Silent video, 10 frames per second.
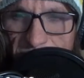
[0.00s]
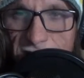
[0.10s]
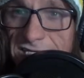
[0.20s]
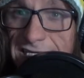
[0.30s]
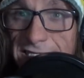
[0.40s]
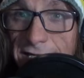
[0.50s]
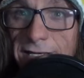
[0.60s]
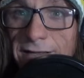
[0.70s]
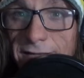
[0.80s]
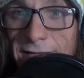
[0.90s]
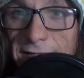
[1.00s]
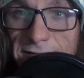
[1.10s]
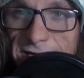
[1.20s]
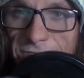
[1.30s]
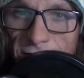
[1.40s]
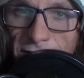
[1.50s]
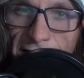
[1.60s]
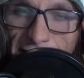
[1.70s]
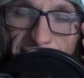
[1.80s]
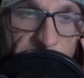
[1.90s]
She sees it
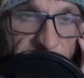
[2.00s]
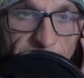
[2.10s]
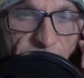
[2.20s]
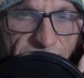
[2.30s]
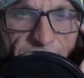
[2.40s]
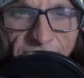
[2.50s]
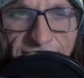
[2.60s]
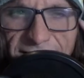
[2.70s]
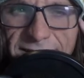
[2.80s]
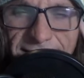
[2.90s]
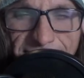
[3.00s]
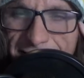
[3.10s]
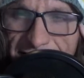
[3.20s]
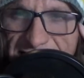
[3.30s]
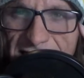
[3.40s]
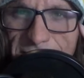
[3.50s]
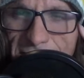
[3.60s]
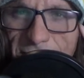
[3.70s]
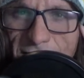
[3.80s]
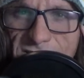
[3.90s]
differently. It seems to me as I
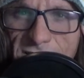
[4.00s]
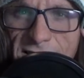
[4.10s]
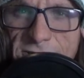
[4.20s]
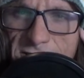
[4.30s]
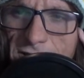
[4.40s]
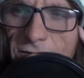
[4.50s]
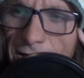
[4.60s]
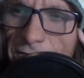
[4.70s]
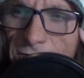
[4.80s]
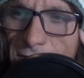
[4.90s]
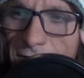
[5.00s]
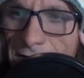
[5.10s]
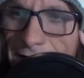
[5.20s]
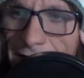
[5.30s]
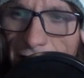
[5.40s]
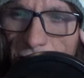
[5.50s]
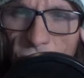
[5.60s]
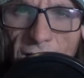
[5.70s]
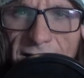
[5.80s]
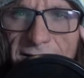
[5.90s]
rewatch it that she's going through a
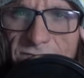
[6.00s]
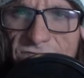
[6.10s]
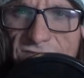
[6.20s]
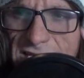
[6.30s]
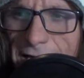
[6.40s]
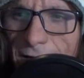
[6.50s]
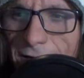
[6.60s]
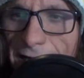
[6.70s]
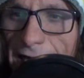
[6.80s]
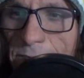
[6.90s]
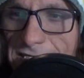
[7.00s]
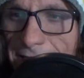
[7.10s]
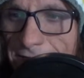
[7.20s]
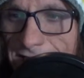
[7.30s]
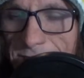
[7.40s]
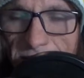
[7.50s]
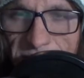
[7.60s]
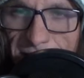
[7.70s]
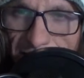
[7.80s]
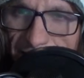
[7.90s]
lot of psychotic episodes, and
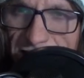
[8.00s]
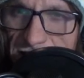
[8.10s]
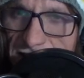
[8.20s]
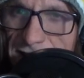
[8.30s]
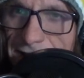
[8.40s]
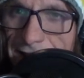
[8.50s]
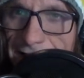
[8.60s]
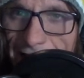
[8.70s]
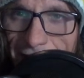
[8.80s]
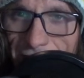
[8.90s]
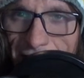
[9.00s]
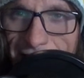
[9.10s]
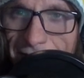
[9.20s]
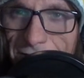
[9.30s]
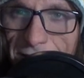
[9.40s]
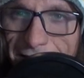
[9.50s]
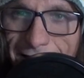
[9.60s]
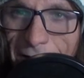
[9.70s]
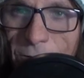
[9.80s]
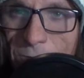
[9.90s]
people are kind of just laughing it off and being
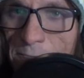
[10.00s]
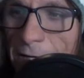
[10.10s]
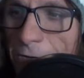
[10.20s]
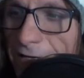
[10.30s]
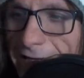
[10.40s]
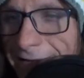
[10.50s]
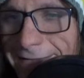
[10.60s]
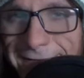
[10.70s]
like, "Oh, Mona."